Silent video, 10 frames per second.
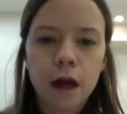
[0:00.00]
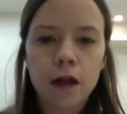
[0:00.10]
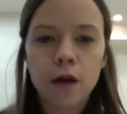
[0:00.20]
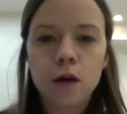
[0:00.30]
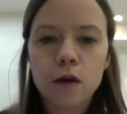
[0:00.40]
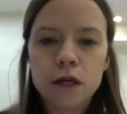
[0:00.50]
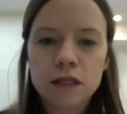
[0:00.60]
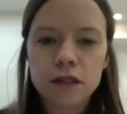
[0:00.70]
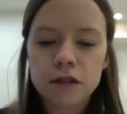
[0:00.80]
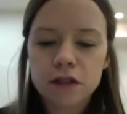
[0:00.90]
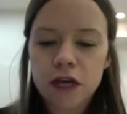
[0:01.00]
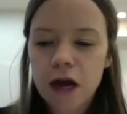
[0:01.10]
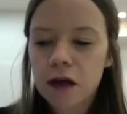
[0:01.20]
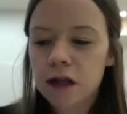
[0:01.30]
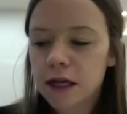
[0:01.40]
Hello, this is
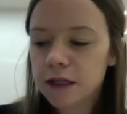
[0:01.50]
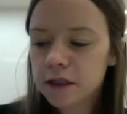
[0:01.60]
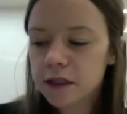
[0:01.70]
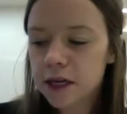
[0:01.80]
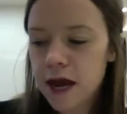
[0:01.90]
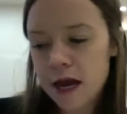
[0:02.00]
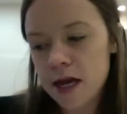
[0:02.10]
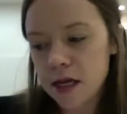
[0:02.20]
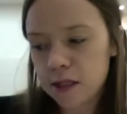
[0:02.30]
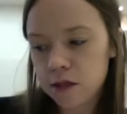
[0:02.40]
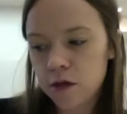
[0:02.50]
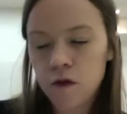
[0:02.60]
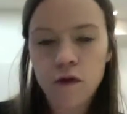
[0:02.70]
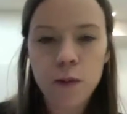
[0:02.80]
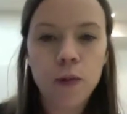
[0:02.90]
Jacqueline. Today is
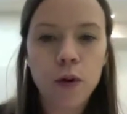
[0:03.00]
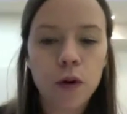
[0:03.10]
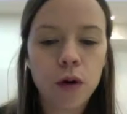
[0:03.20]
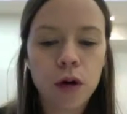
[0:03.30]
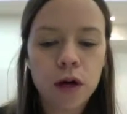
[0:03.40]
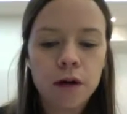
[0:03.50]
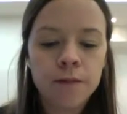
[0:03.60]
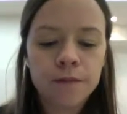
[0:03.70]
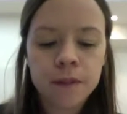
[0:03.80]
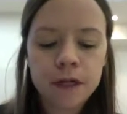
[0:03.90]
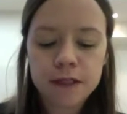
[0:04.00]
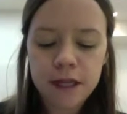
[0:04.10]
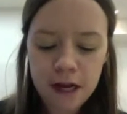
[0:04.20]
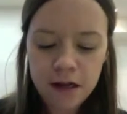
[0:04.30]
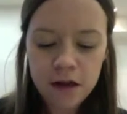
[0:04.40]
November
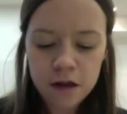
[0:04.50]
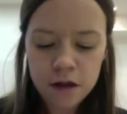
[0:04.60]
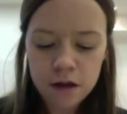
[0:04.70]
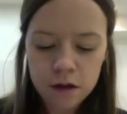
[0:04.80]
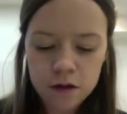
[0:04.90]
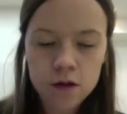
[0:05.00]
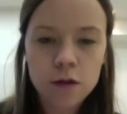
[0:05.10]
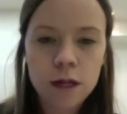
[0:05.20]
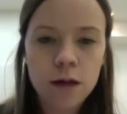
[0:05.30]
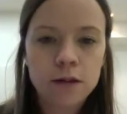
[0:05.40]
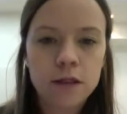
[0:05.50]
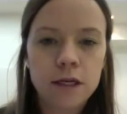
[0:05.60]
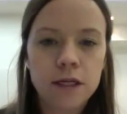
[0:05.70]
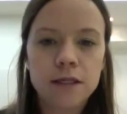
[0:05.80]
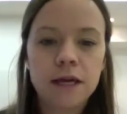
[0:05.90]
10th,
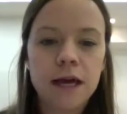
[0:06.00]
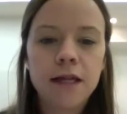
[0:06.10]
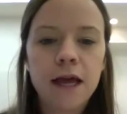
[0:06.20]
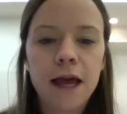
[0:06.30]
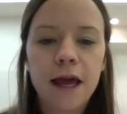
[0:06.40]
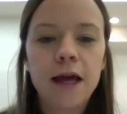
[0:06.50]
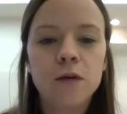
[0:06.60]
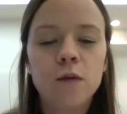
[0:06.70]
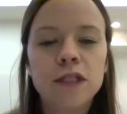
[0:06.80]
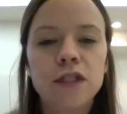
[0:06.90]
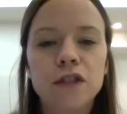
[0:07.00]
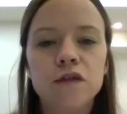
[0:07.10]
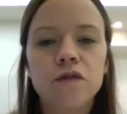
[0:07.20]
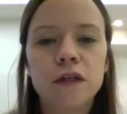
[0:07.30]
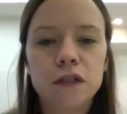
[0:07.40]
2010, and we
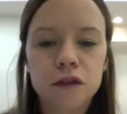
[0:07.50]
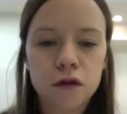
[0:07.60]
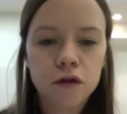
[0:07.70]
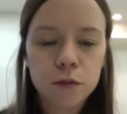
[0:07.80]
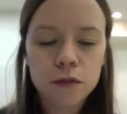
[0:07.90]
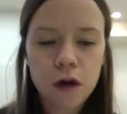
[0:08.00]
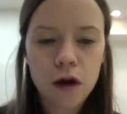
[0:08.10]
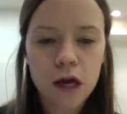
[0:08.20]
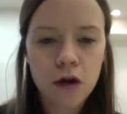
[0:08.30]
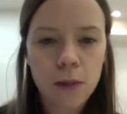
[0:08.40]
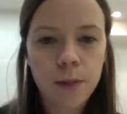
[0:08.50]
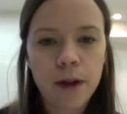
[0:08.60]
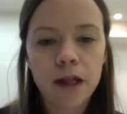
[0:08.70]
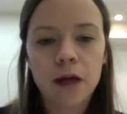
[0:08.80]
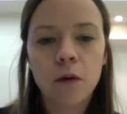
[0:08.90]
just finished a group talk here at
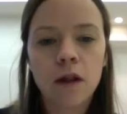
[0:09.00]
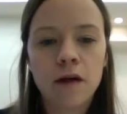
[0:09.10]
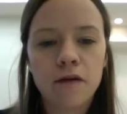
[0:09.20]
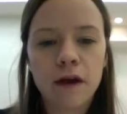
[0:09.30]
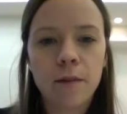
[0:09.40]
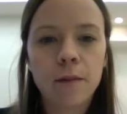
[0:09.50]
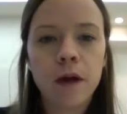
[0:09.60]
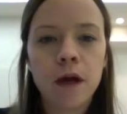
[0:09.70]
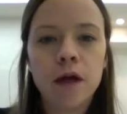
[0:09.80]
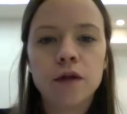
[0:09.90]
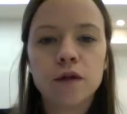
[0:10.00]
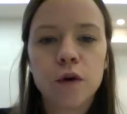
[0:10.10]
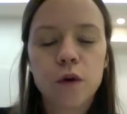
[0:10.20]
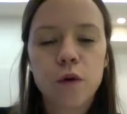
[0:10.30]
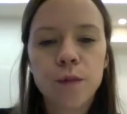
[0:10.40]
Bilingual FM.
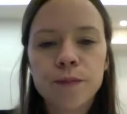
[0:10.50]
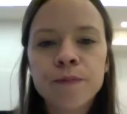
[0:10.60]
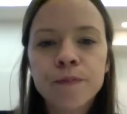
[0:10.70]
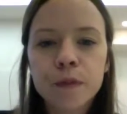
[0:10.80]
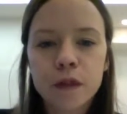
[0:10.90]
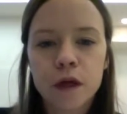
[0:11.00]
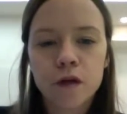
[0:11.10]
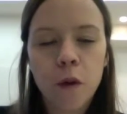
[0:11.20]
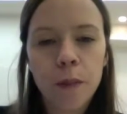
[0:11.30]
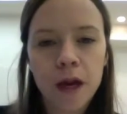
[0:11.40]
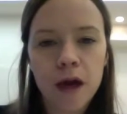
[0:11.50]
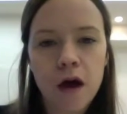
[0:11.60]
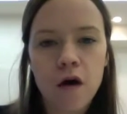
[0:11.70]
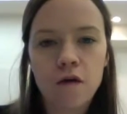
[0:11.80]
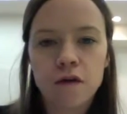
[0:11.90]
So, the topic
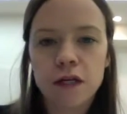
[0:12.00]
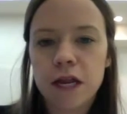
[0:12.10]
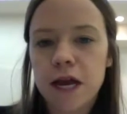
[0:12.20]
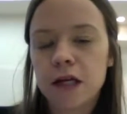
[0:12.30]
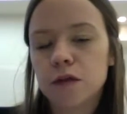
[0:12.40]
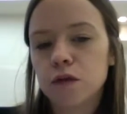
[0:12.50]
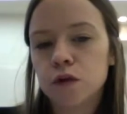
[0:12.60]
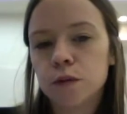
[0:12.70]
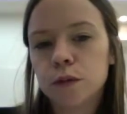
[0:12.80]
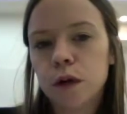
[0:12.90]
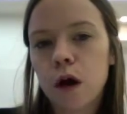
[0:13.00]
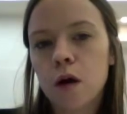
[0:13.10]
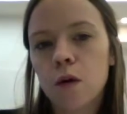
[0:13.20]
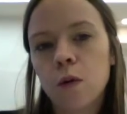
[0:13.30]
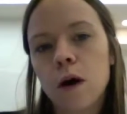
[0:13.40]
of today's group talk
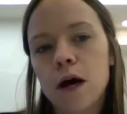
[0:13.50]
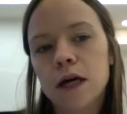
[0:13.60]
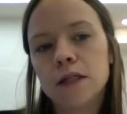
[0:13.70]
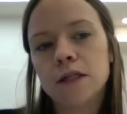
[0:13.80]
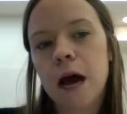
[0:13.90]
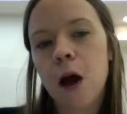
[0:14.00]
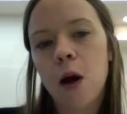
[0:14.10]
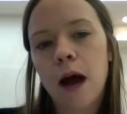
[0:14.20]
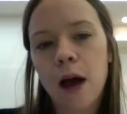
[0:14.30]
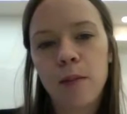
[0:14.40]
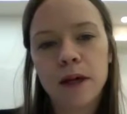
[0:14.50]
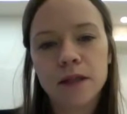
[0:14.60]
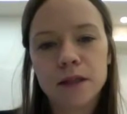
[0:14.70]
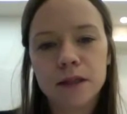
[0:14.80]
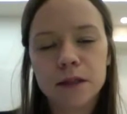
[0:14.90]
was our
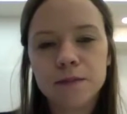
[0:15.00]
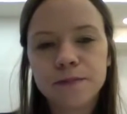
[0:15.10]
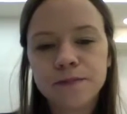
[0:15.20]
habits.